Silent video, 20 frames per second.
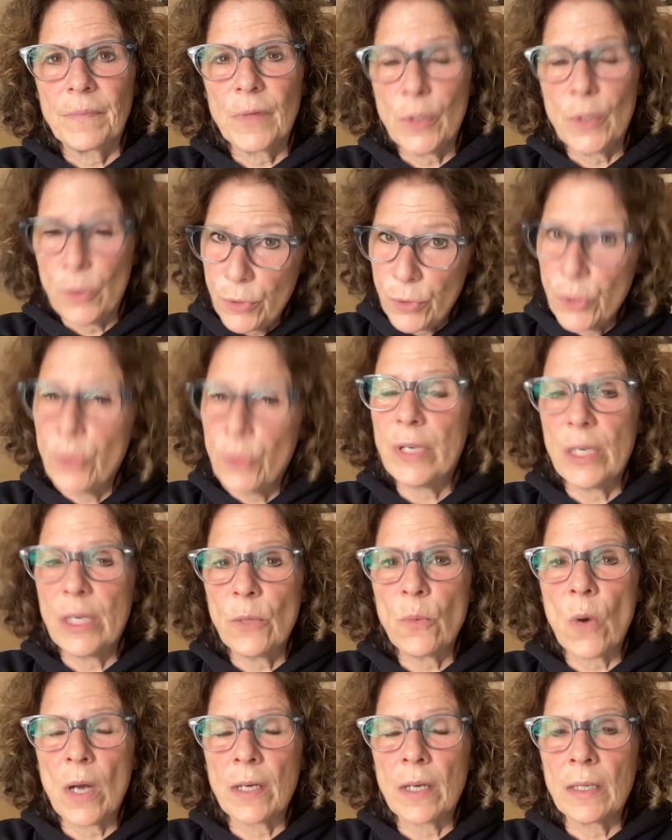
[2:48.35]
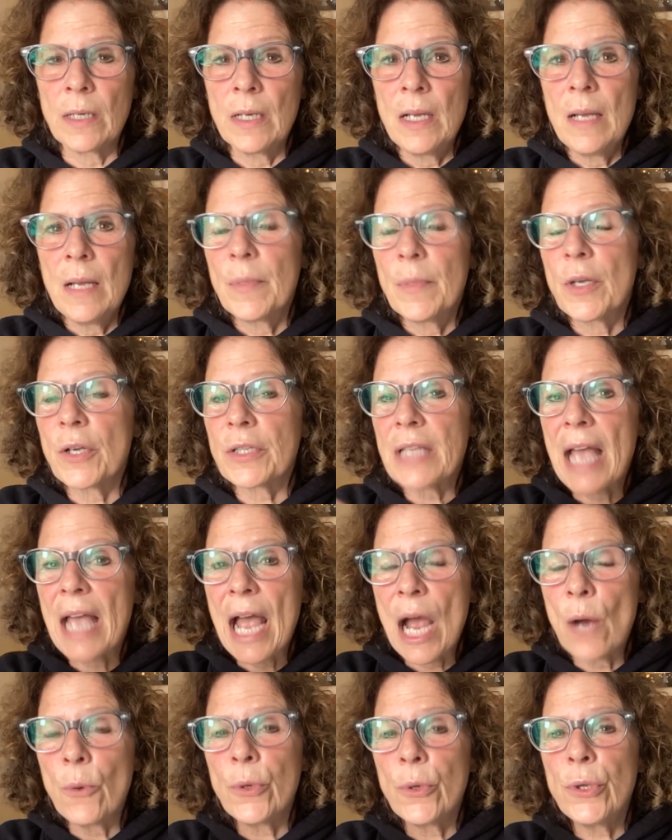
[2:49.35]
You do need one. Because
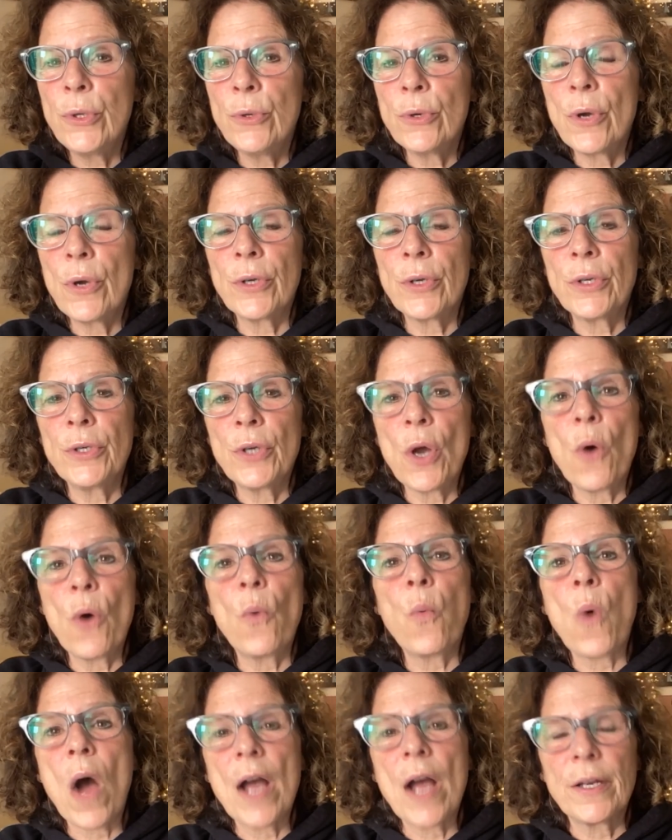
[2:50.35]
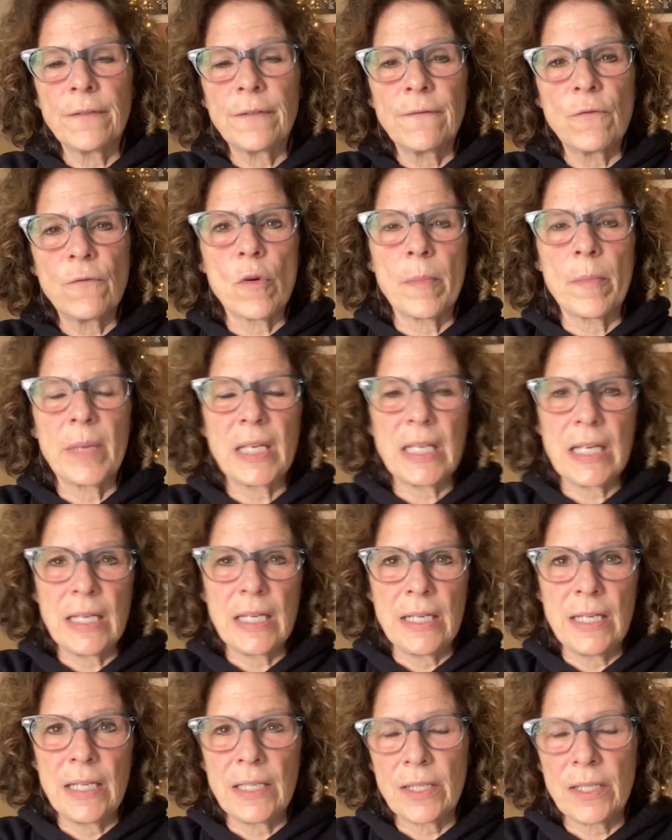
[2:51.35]
how are you going to know why you're forming
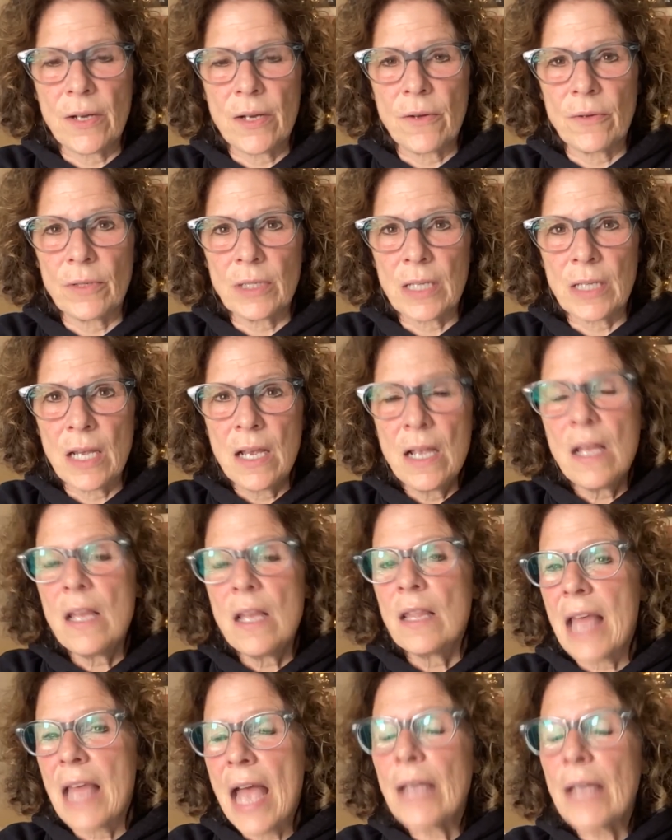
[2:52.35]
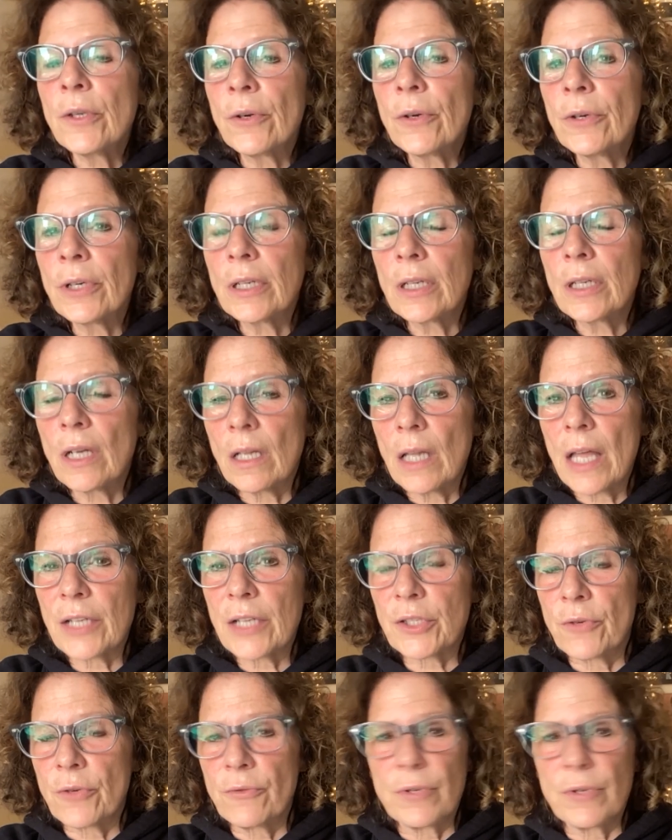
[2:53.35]
kidney stones? That urine
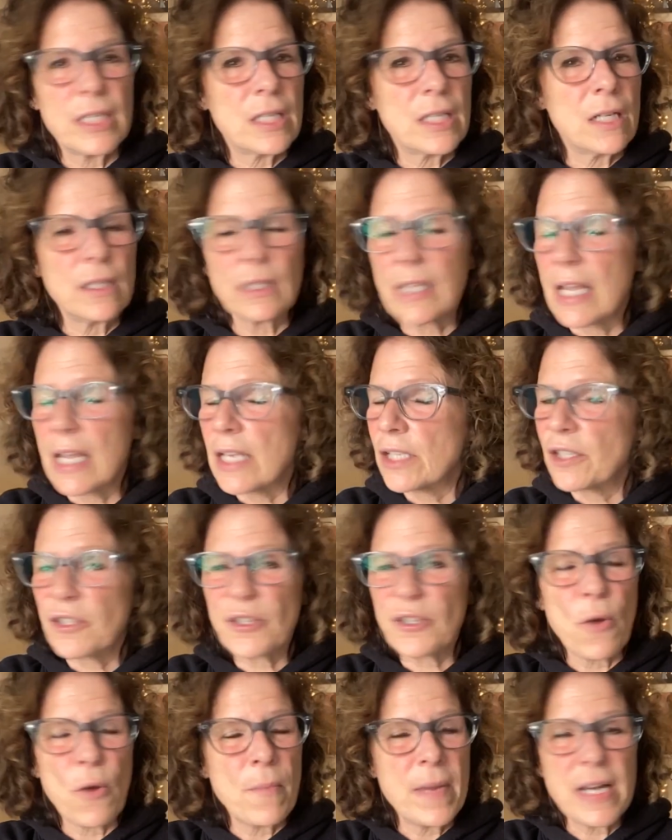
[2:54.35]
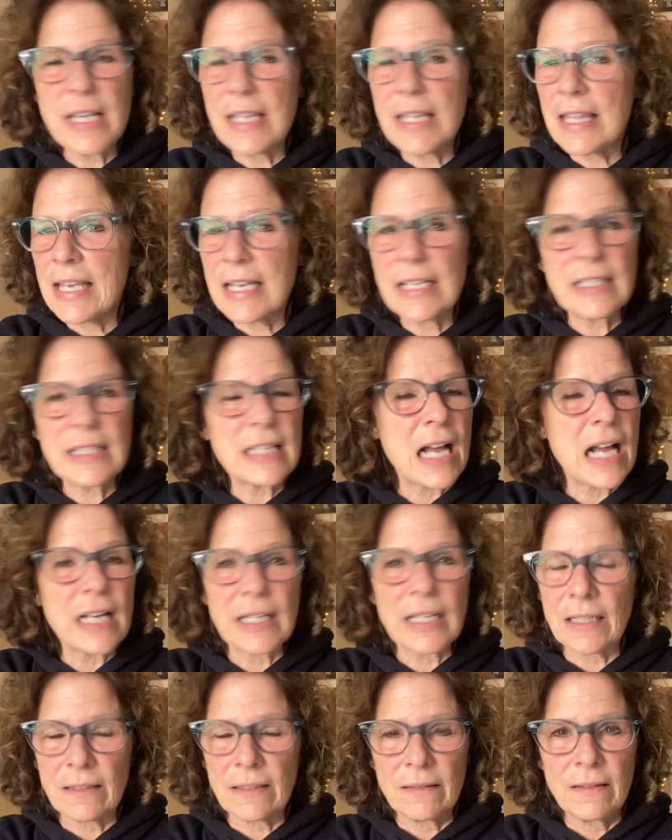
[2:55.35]
collection result has so many things
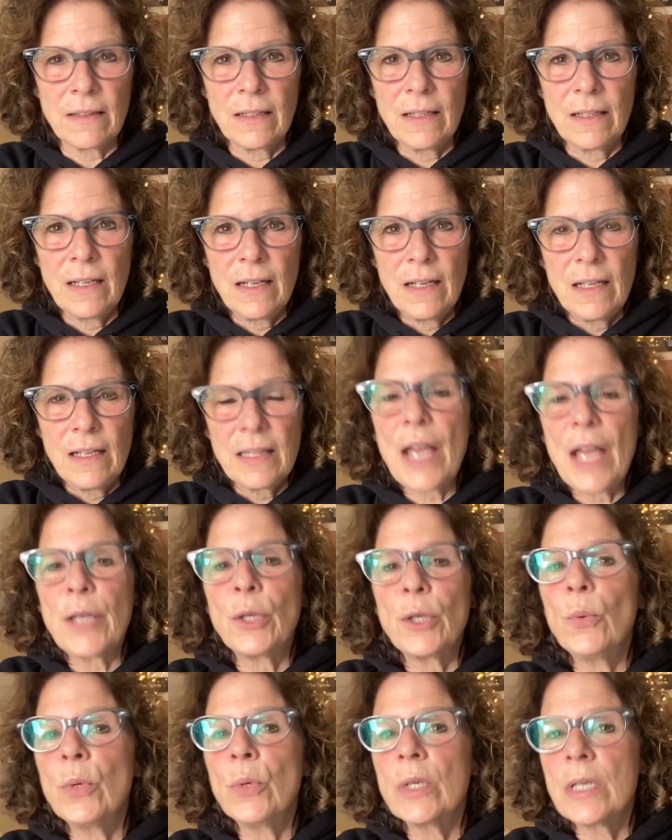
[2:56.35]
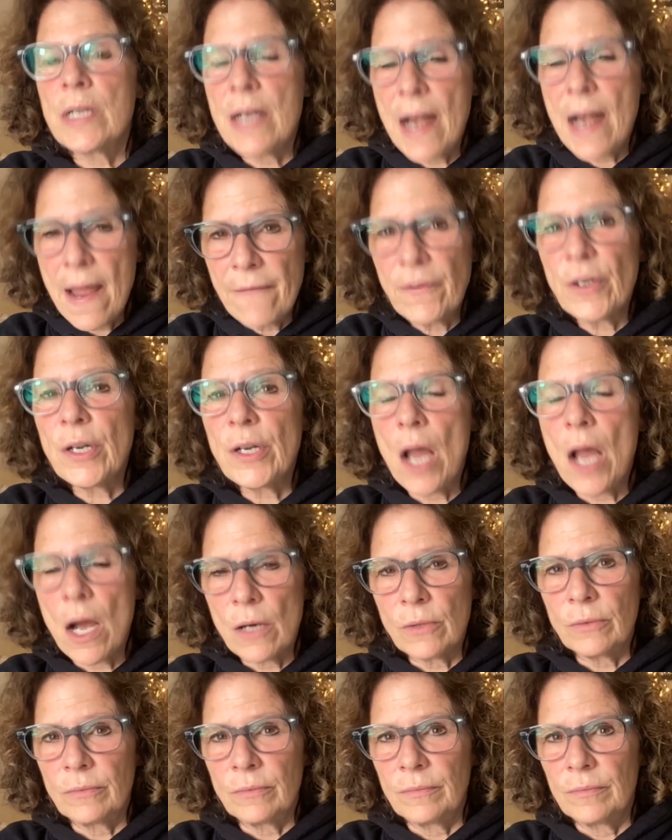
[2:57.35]
on it that you would never
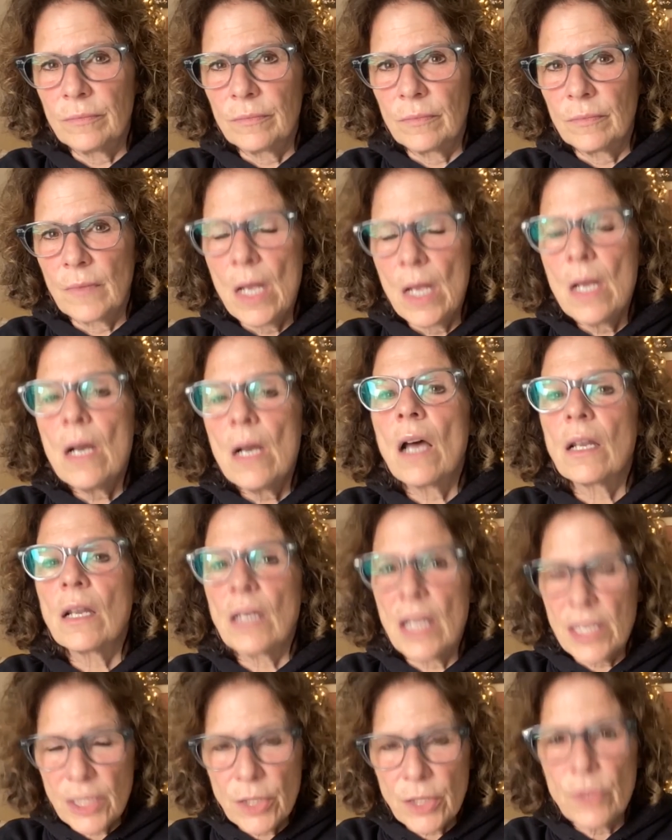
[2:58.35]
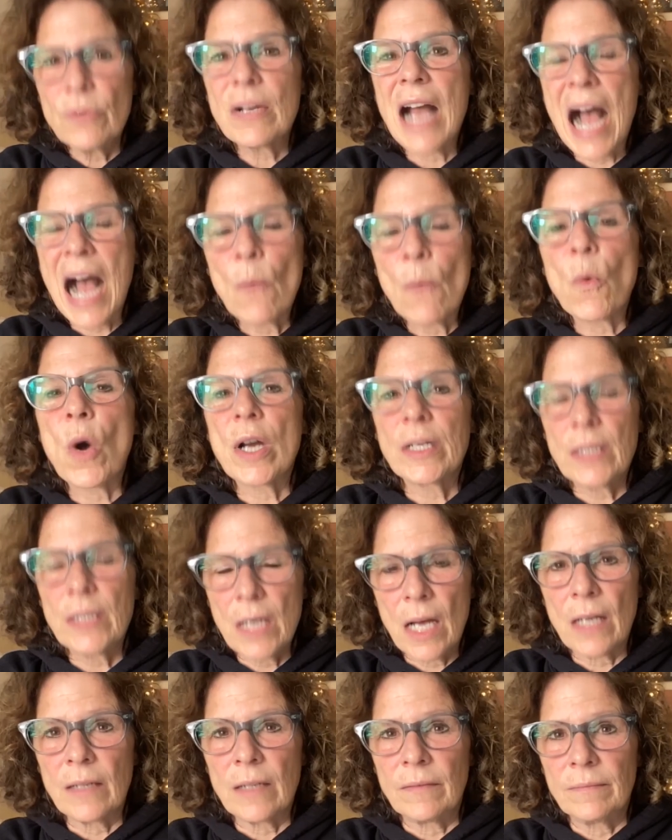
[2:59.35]
know unless you got one
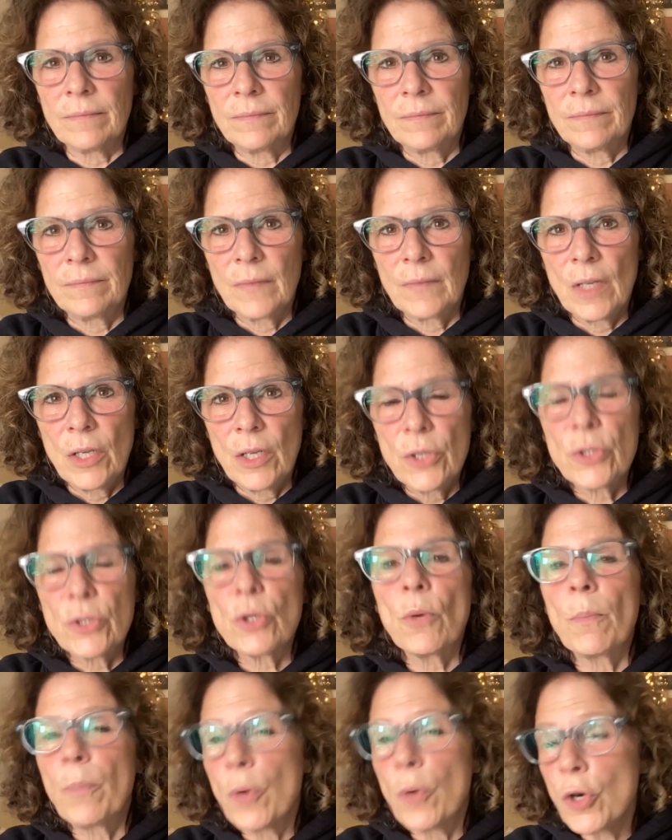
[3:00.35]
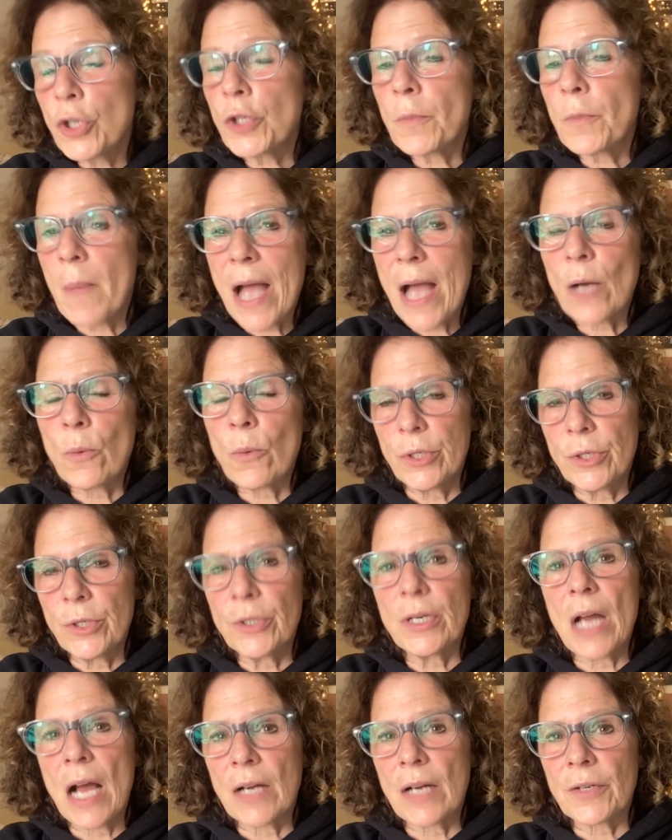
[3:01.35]
done. So push back when
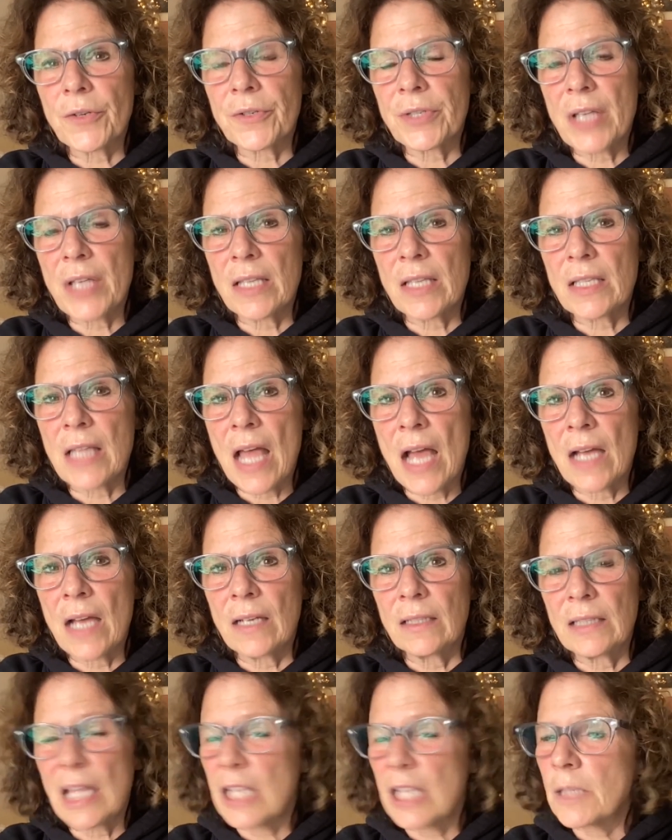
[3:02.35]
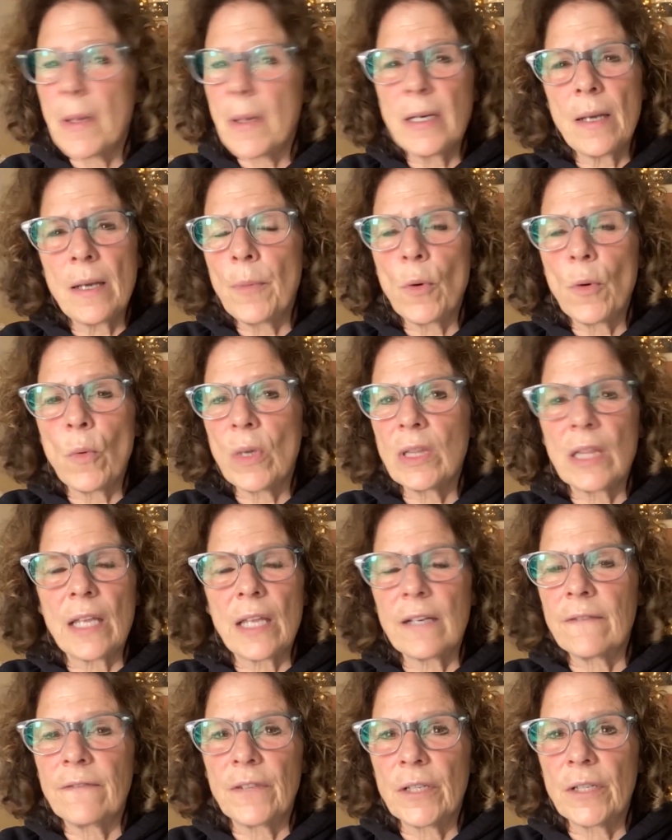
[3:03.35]
your doctor says that. That's my number one
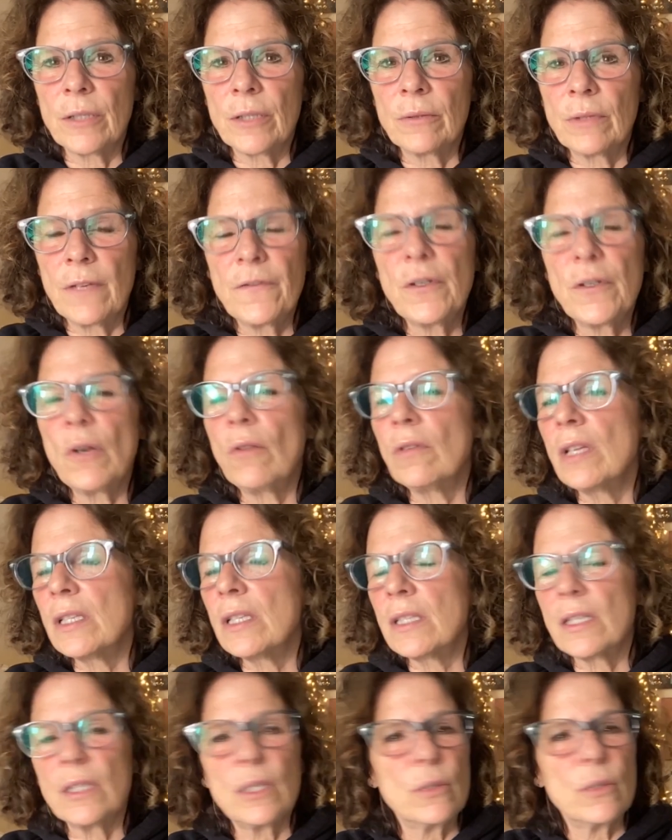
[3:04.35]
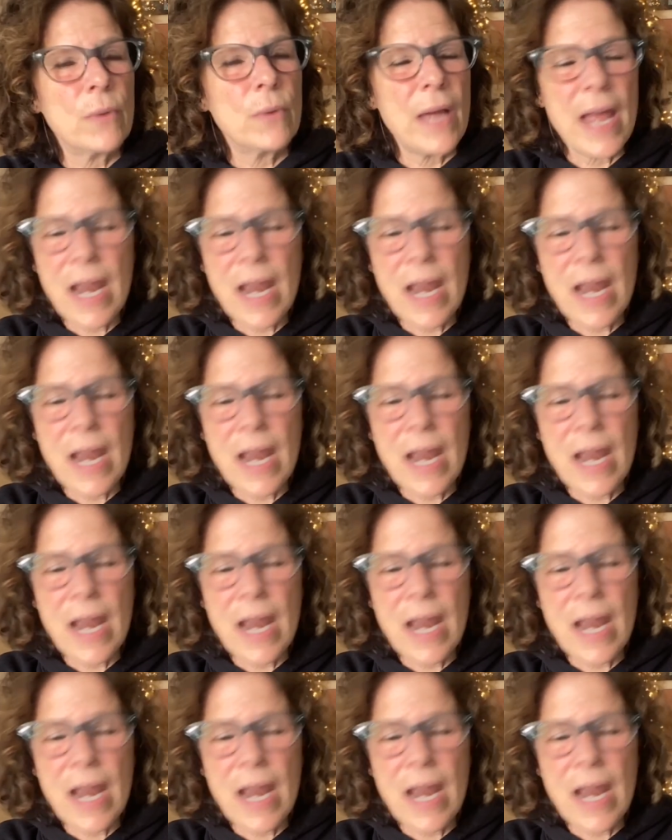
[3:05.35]
thing for you. If you don't listen to